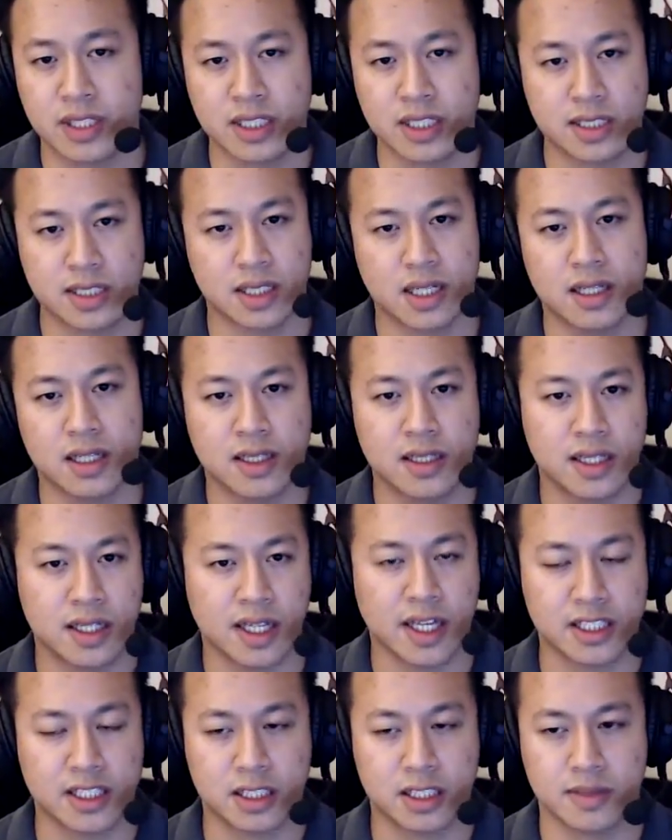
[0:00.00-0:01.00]
solid
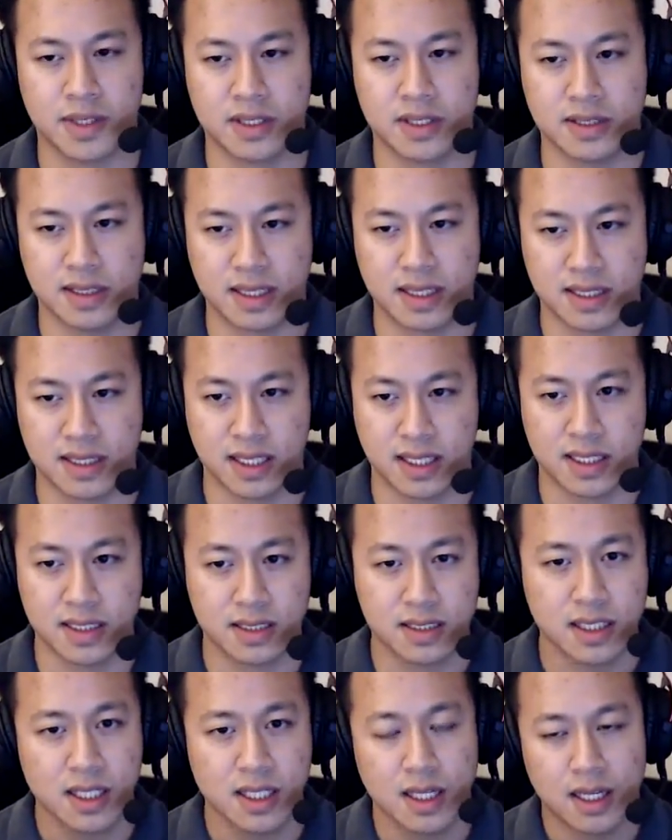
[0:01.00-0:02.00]
at HTML and
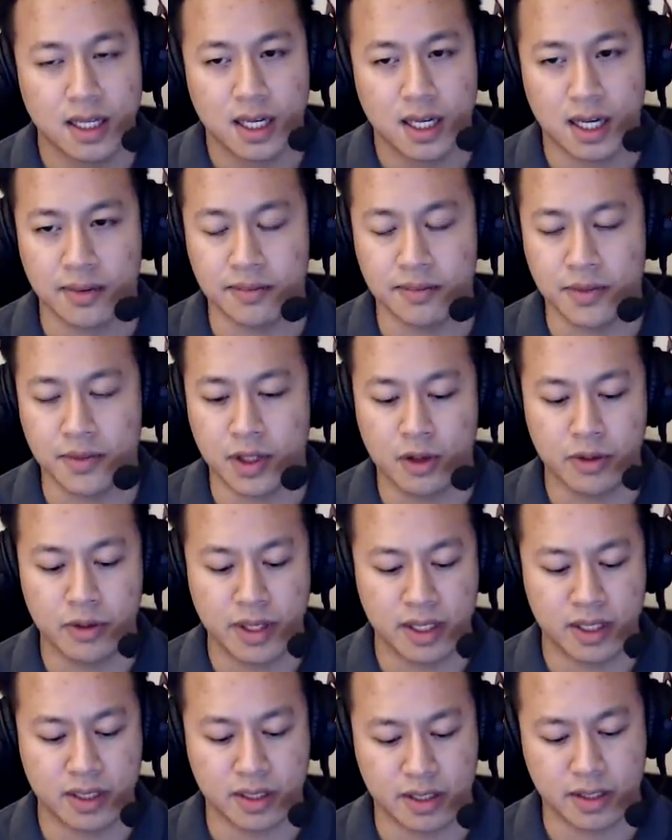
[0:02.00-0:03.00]
CSS,
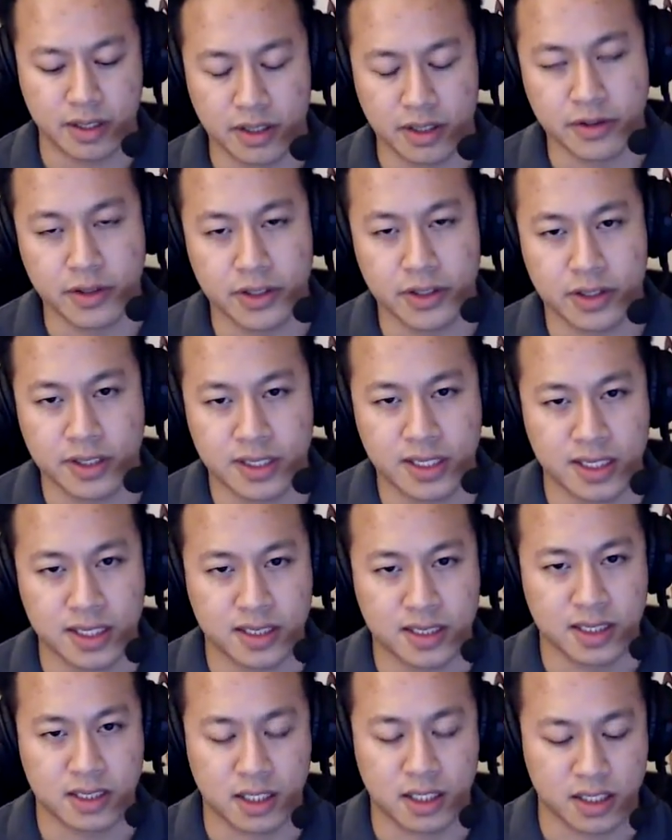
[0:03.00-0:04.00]
knowing your
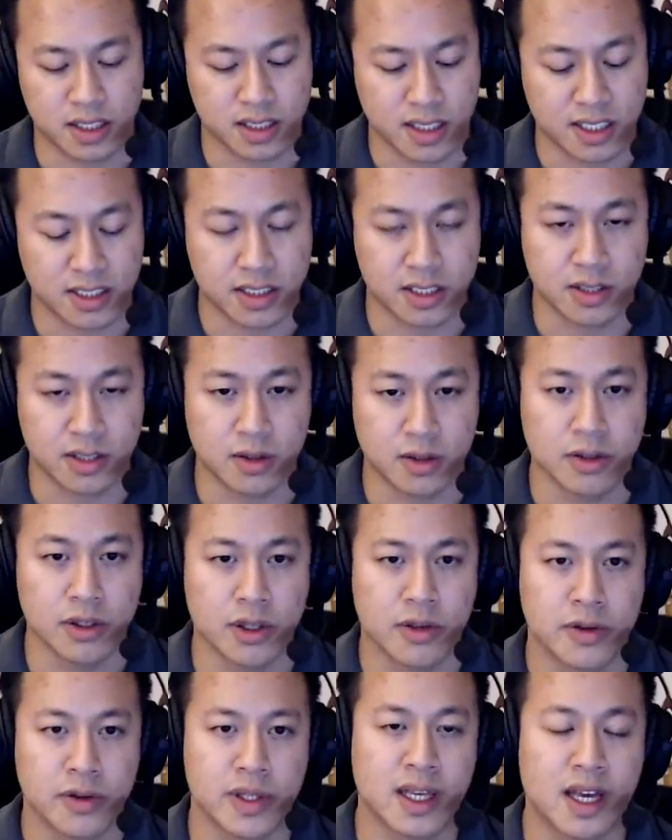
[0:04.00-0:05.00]
CSS architecture or
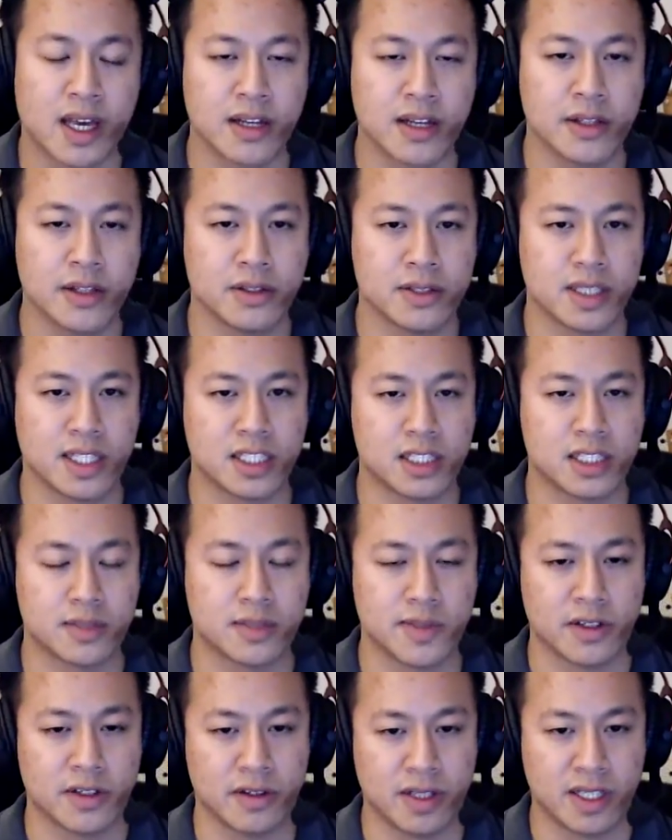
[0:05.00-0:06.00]
knowing how to use
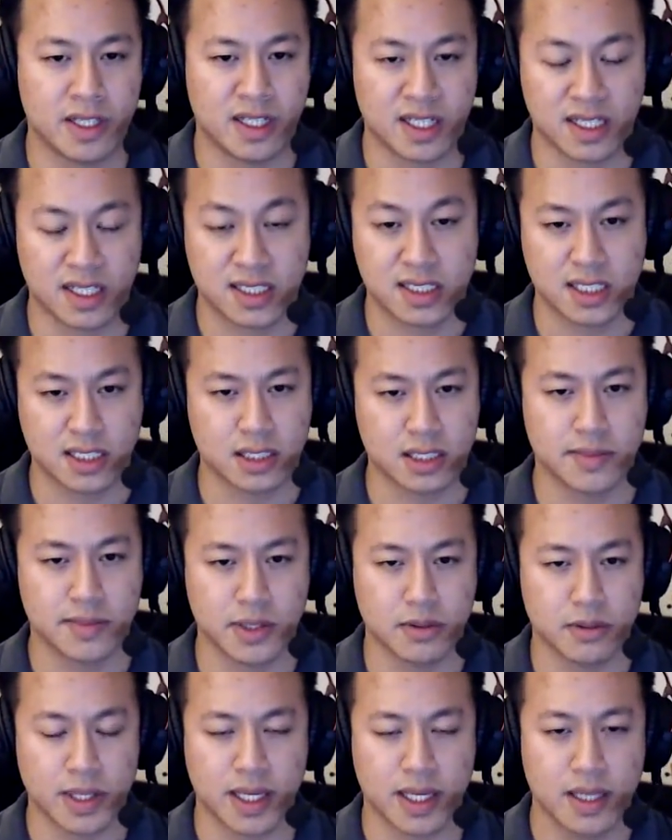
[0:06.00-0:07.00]
HTML in an
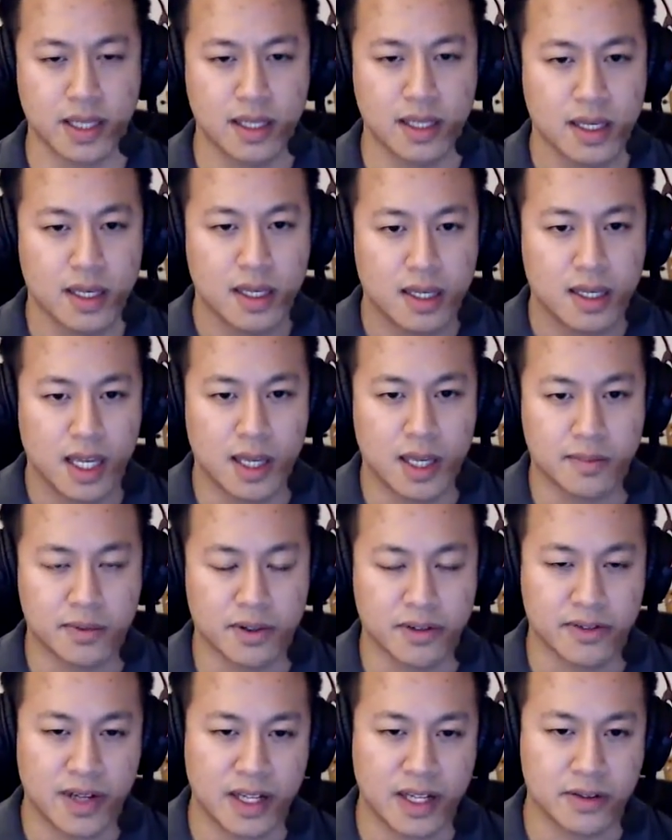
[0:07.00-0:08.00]
accessible way and
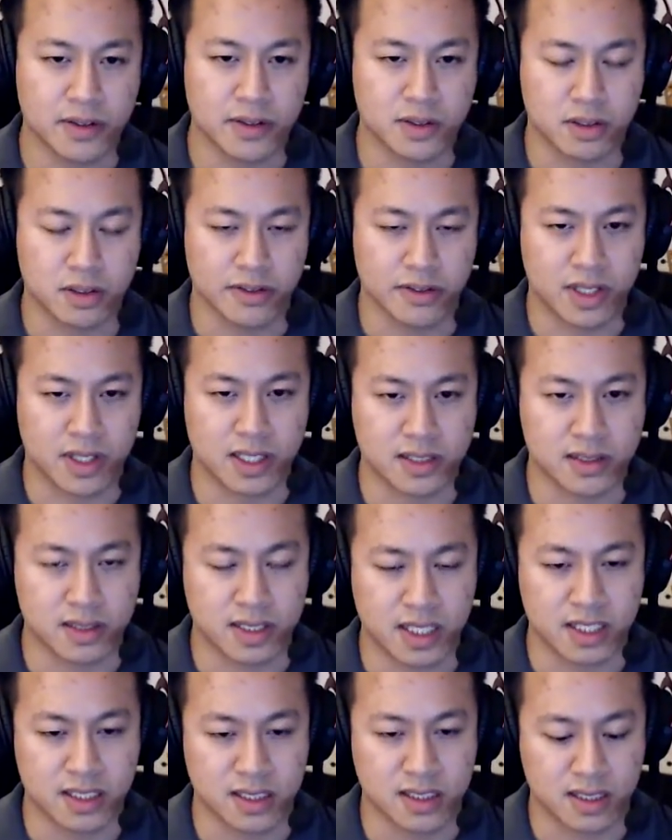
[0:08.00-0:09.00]
provide those sort of
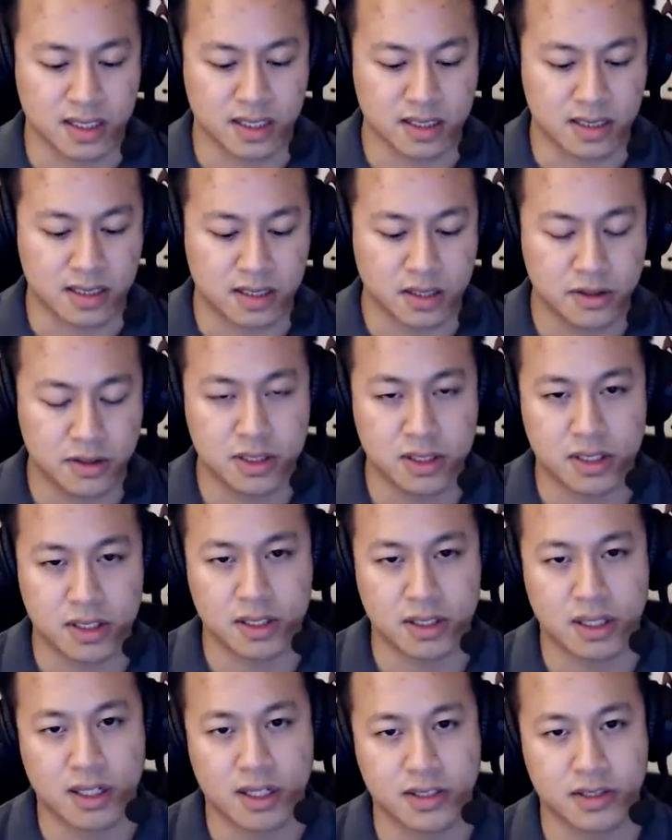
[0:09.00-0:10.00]
consultation things, those
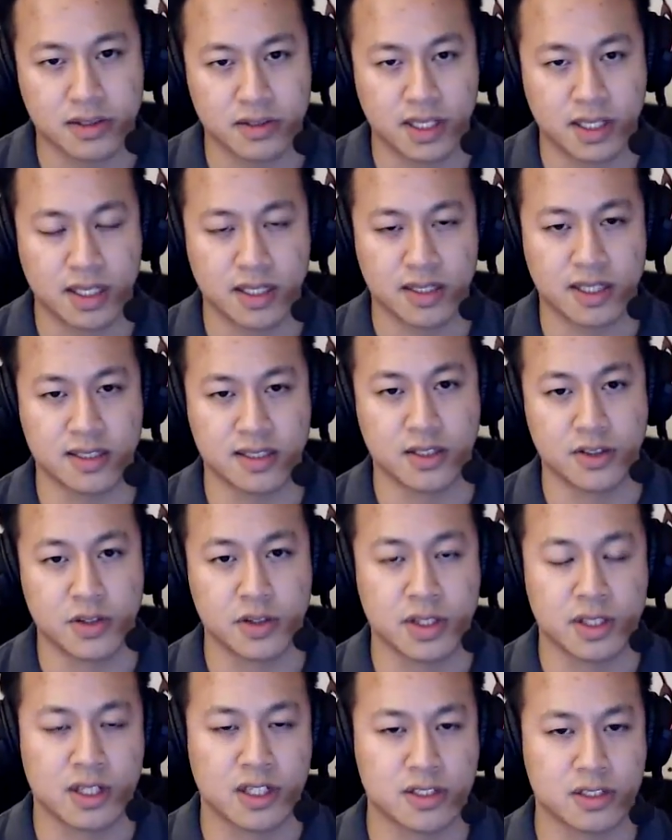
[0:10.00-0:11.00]
are also key things that
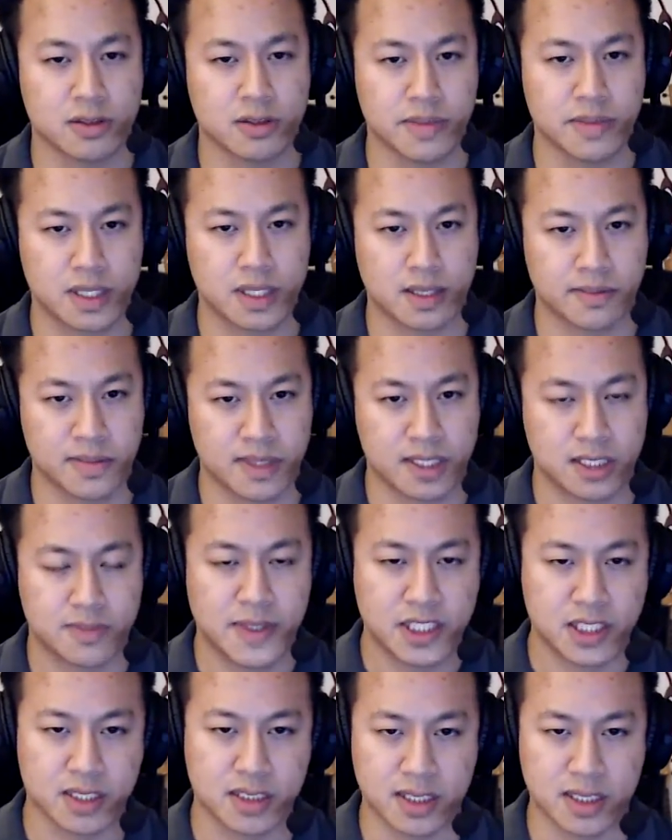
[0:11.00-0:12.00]
you could also become a
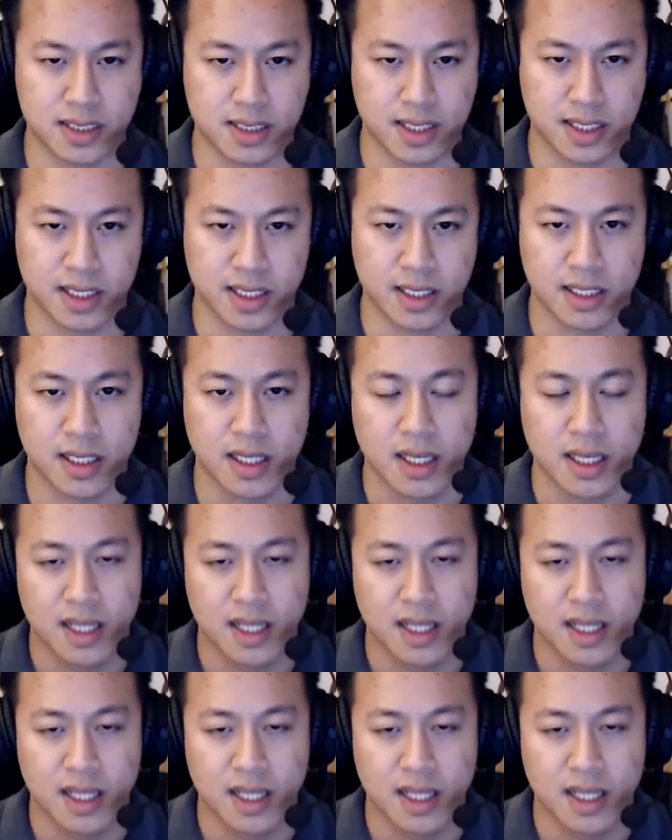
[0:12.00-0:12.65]
specialist in.